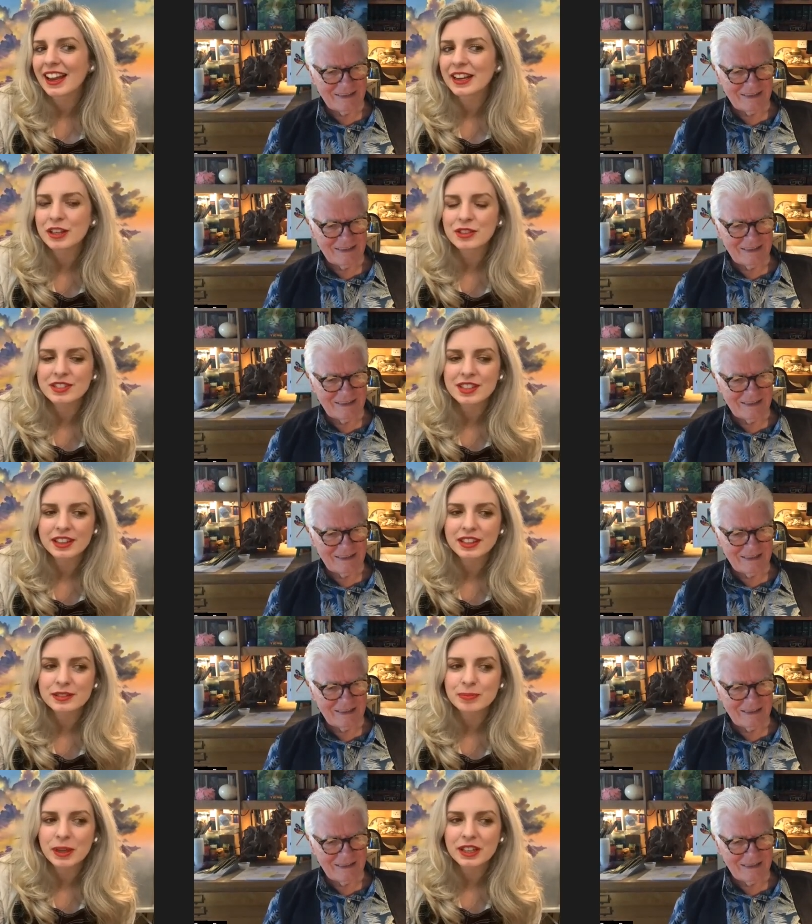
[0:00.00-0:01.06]
Speaker 1: And you said
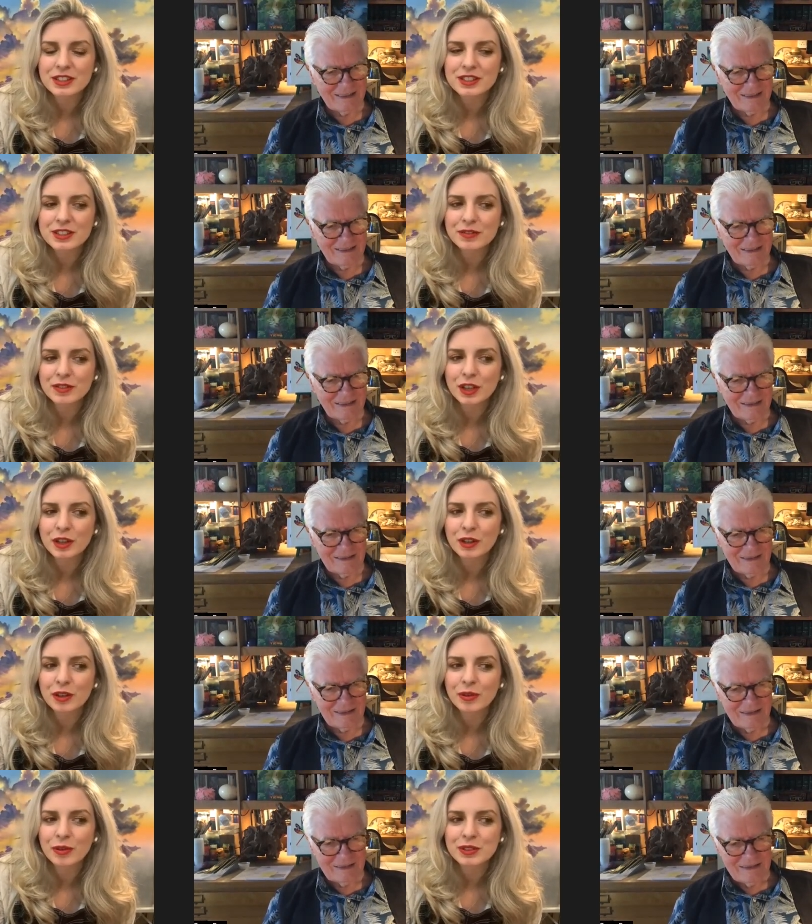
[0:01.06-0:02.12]
there's pictures of
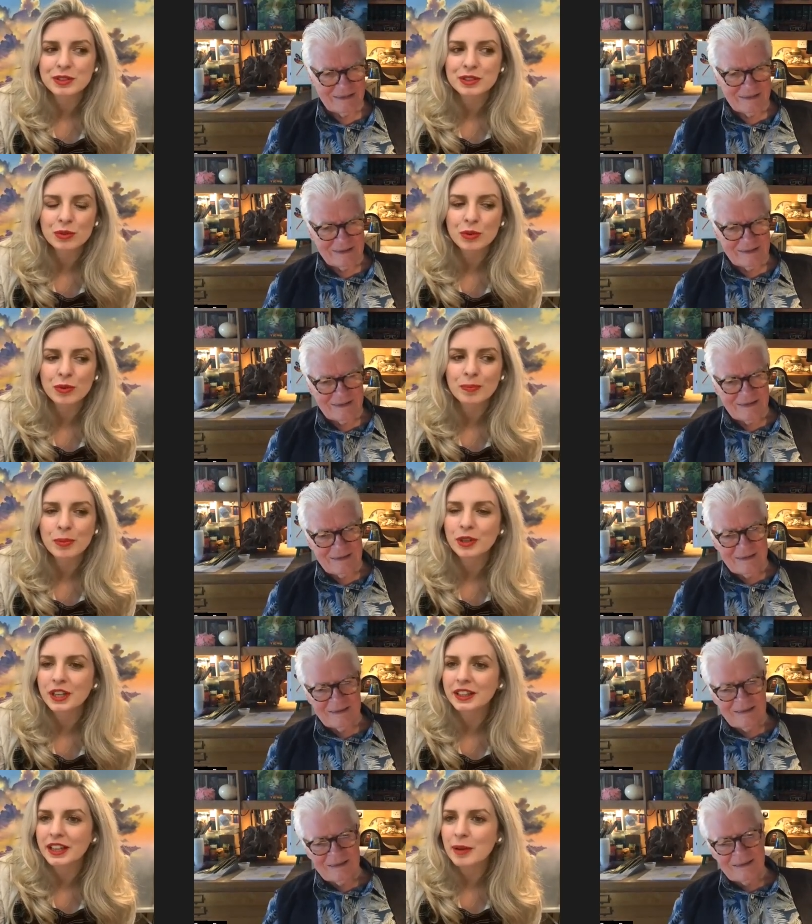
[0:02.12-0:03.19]
you and Storm
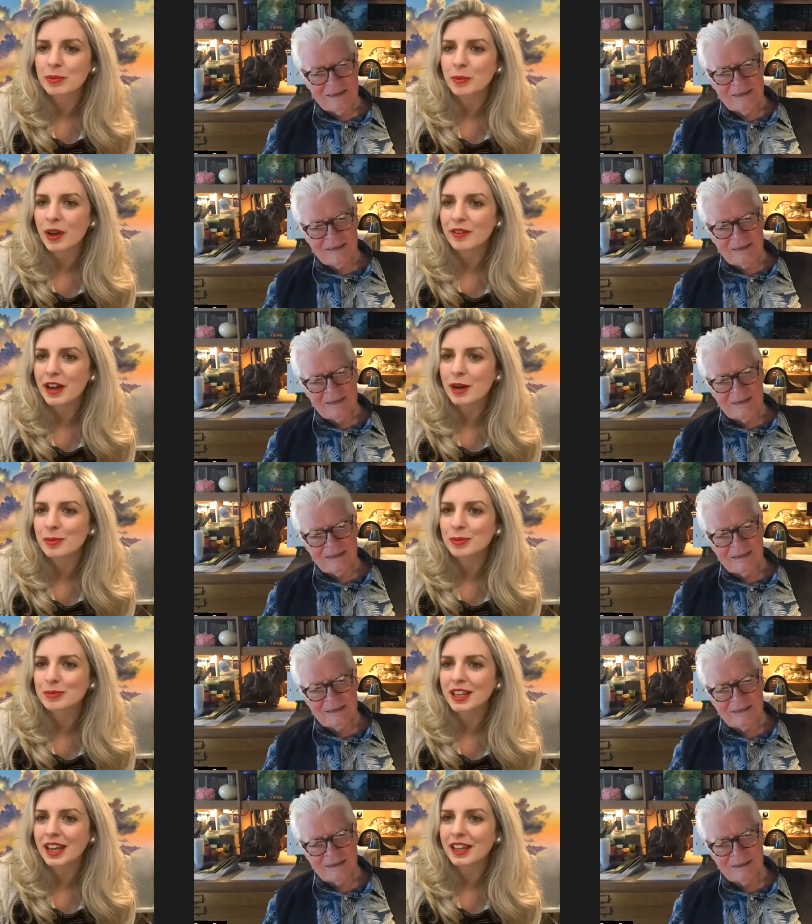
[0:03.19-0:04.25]
putting the album cover
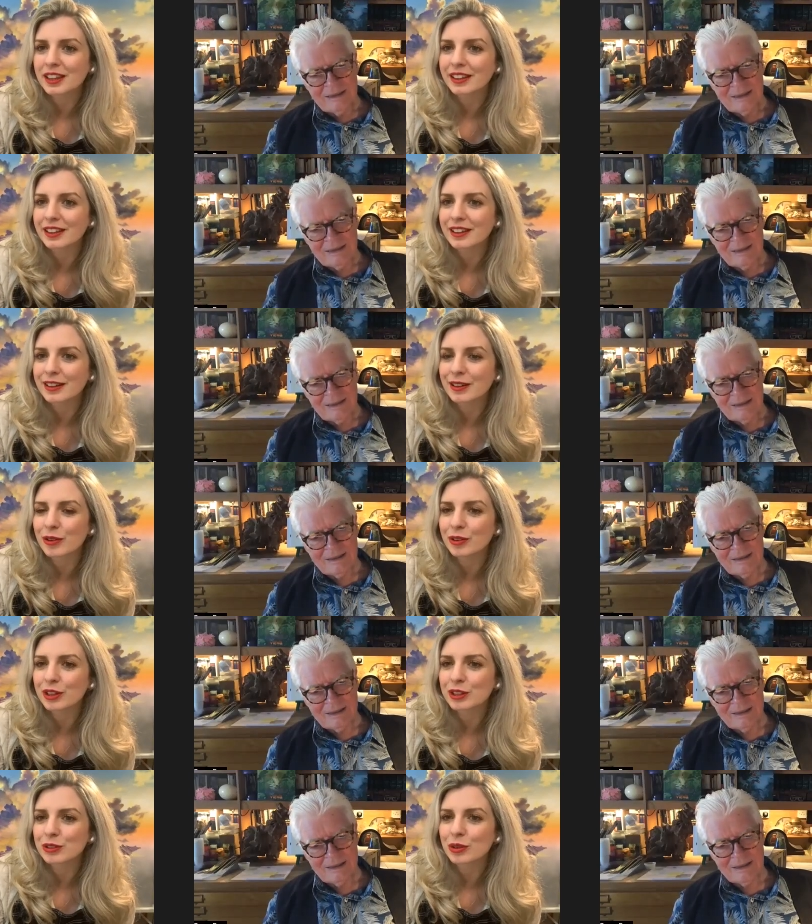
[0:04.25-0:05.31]
album together on the